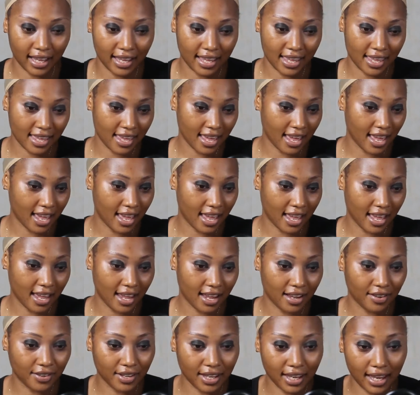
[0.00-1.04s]

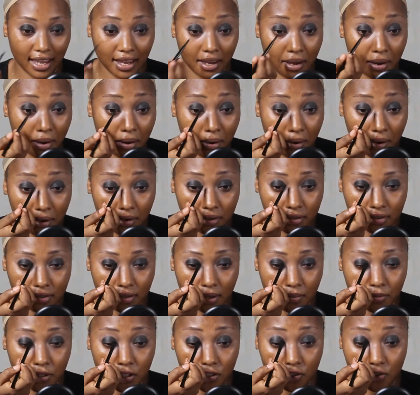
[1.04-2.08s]
Yeah. Okay. So
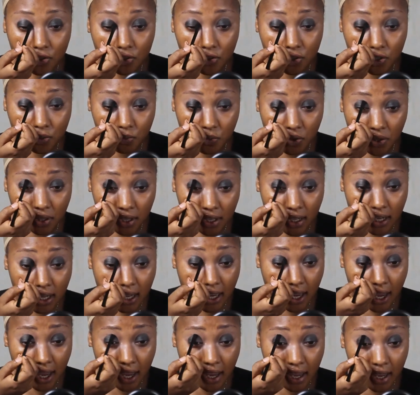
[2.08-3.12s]
I'm just going to smoothen
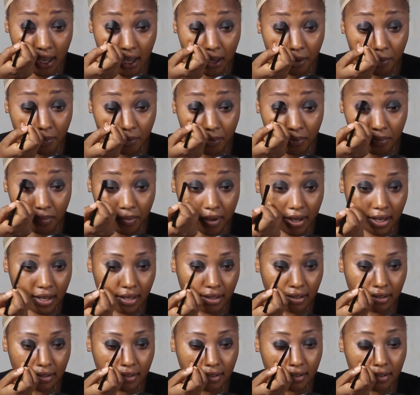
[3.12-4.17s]
here a
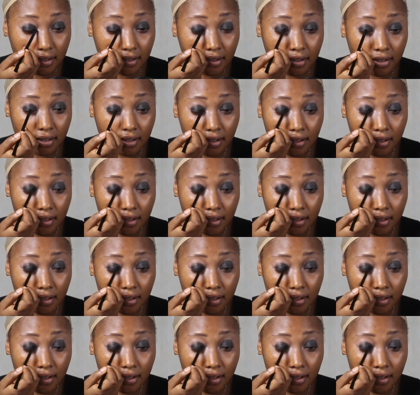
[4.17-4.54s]
bit.